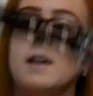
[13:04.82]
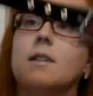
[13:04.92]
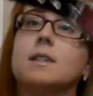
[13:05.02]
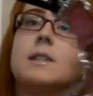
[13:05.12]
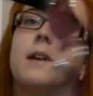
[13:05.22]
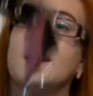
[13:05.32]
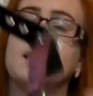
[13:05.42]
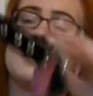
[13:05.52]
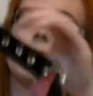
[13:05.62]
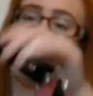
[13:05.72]
it also
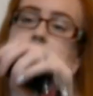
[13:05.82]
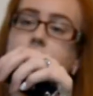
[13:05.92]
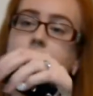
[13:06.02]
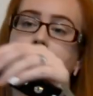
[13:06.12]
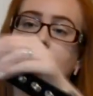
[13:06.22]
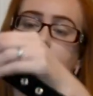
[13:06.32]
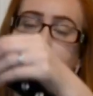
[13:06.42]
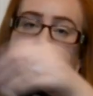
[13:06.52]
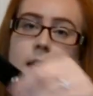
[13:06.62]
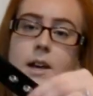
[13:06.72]
has this kind of
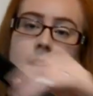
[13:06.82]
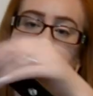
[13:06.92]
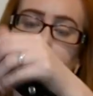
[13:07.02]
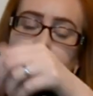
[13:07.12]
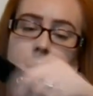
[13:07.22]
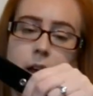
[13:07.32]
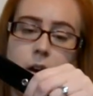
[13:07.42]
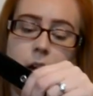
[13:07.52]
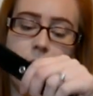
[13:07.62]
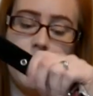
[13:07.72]
velvety layer
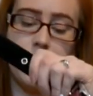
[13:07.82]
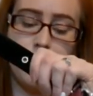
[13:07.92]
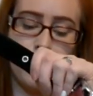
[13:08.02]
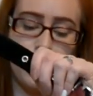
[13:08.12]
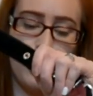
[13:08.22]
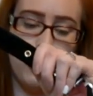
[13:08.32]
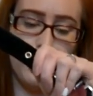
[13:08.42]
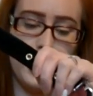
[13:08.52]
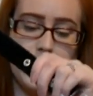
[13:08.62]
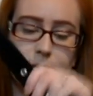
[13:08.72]
here for the pole
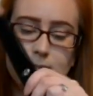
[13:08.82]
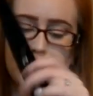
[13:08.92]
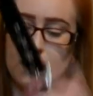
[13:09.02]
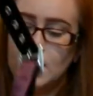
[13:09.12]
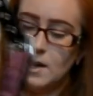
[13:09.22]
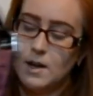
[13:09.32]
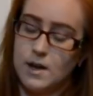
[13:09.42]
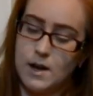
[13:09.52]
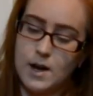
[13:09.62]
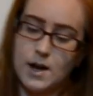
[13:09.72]
piece.
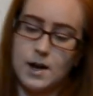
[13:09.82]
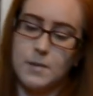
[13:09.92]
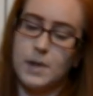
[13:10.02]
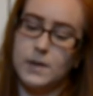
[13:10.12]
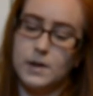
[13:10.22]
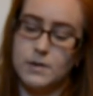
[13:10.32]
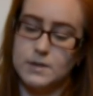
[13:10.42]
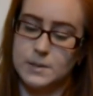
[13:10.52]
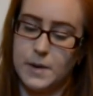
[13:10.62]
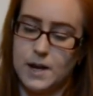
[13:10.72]
Um, and the
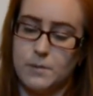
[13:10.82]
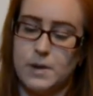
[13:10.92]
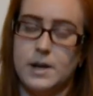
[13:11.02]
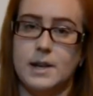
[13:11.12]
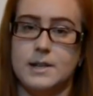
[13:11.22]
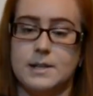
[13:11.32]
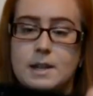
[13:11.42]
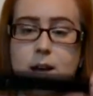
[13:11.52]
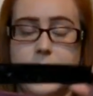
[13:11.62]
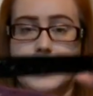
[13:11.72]
noseband one is
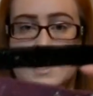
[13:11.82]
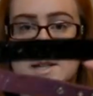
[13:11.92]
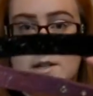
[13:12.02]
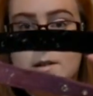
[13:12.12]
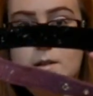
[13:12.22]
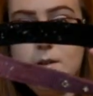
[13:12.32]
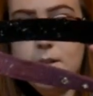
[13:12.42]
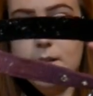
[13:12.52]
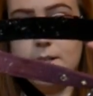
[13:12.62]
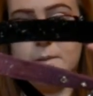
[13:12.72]
lined
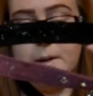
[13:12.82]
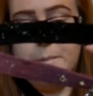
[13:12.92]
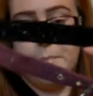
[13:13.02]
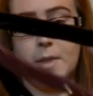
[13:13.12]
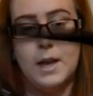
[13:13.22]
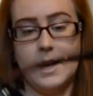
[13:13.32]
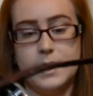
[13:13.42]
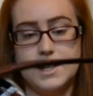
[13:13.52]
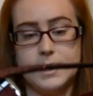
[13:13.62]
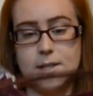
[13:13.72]
as well.
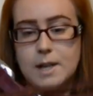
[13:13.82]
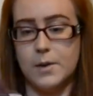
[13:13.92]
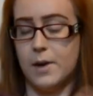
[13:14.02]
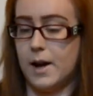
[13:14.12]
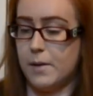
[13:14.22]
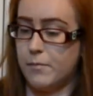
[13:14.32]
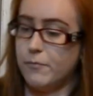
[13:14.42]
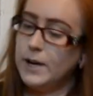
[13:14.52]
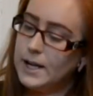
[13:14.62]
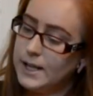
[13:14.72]
So I'm
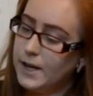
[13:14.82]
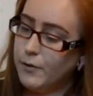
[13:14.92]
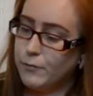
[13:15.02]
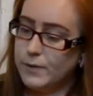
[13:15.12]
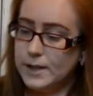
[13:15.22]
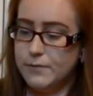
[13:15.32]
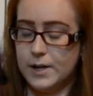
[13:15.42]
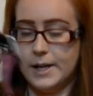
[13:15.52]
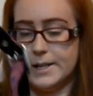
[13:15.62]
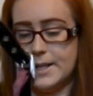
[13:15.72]
really, really
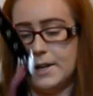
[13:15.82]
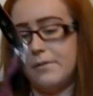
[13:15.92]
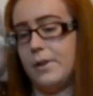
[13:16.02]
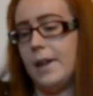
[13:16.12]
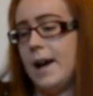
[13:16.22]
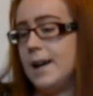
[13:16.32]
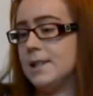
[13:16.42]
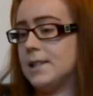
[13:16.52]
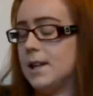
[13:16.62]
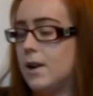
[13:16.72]
very excited for
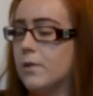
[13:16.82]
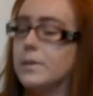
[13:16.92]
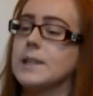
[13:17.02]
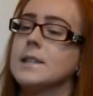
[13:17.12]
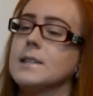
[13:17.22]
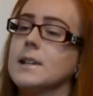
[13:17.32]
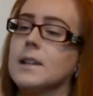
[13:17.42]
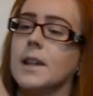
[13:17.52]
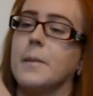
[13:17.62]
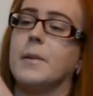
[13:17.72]
that. Oh, this is the
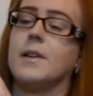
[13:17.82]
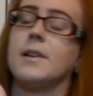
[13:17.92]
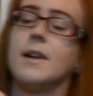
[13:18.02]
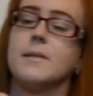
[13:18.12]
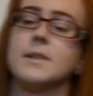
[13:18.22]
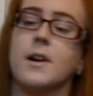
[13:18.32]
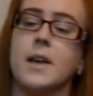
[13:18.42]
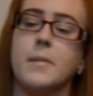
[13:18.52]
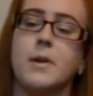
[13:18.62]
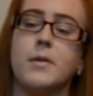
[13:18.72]
clip I was
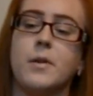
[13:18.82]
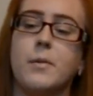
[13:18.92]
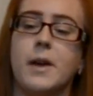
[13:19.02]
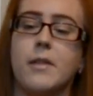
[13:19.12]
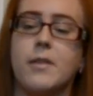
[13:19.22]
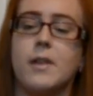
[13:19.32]
talking about with